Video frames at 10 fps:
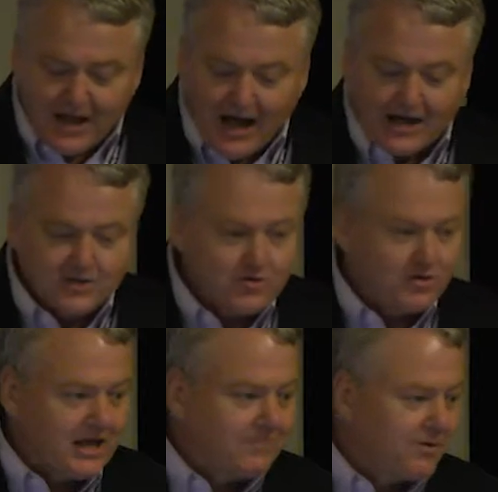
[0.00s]
I enjoy
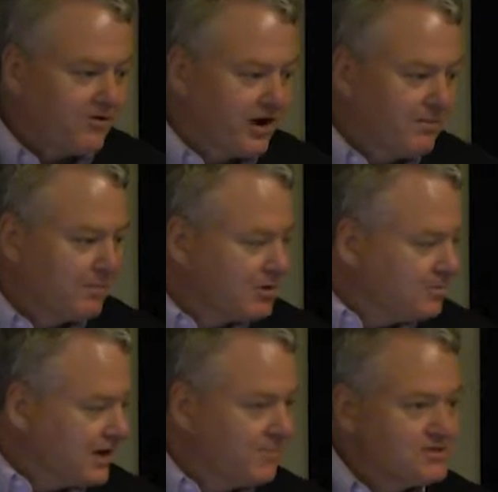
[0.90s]
that program. I'm a little
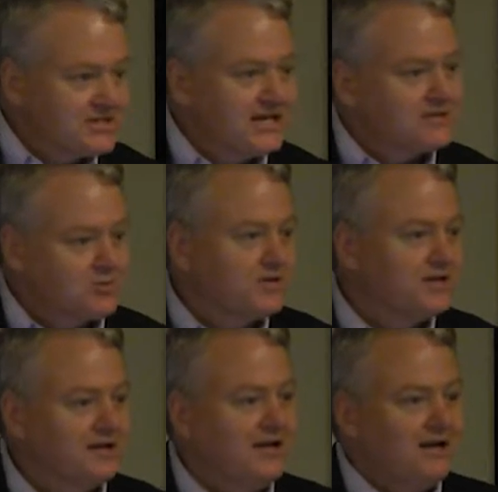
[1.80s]
bit obsessed with
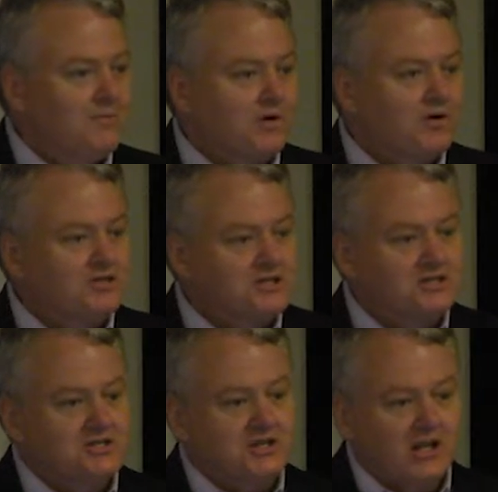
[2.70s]
it because it's
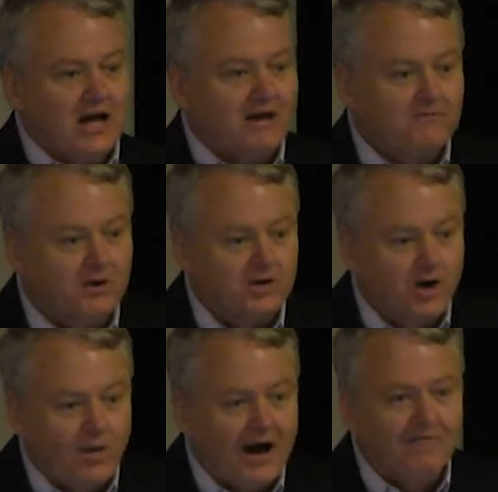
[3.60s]
just a lot of fun to
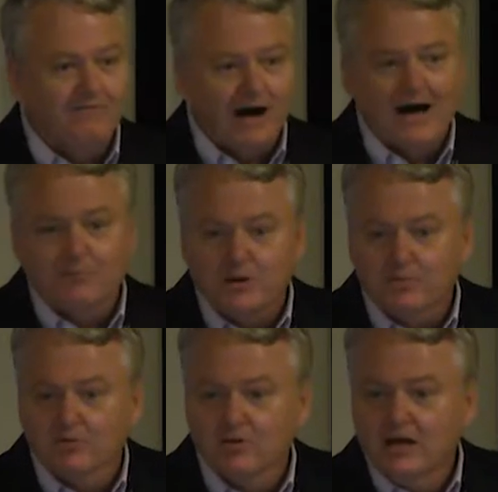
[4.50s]
go out and find
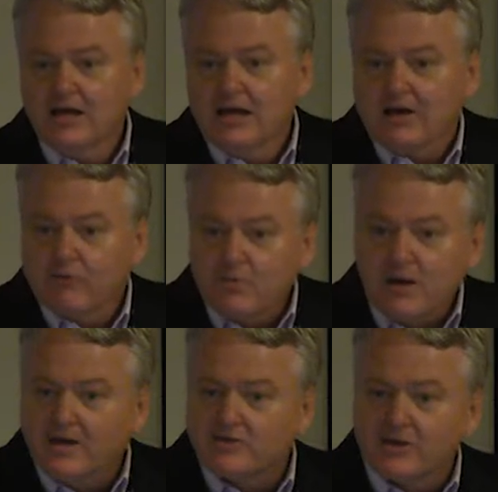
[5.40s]
people and
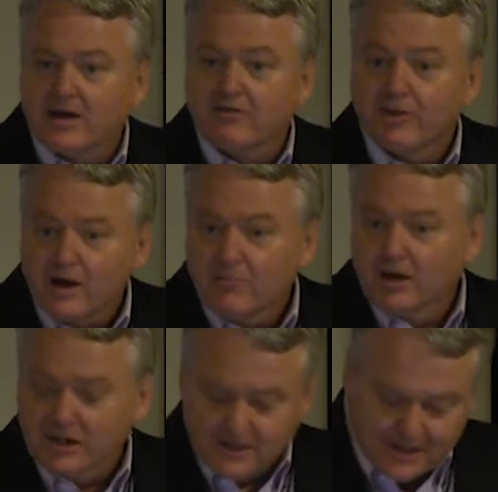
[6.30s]
repatriate their
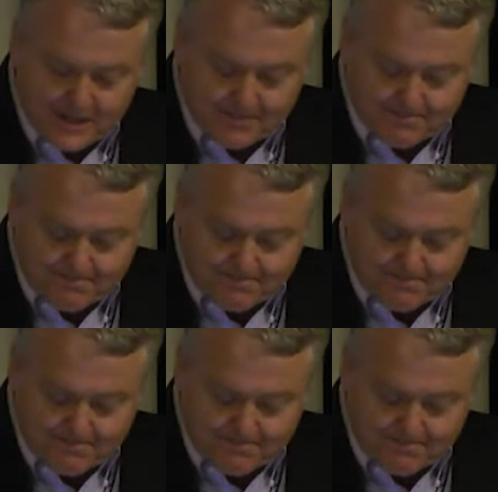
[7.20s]
money to them.